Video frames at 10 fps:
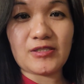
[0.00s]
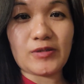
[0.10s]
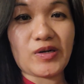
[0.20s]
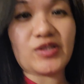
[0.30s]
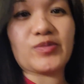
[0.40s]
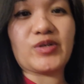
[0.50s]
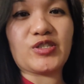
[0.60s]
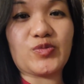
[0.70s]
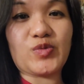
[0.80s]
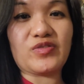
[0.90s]
So I got the
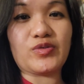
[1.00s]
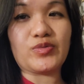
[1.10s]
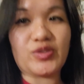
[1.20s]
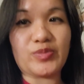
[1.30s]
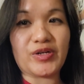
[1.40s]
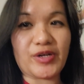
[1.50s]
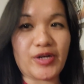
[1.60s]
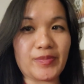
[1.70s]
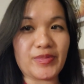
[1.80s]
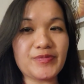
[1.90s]
Belgian waffle with a berry
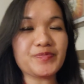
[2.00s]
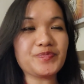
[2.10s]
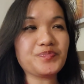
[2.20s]
compote,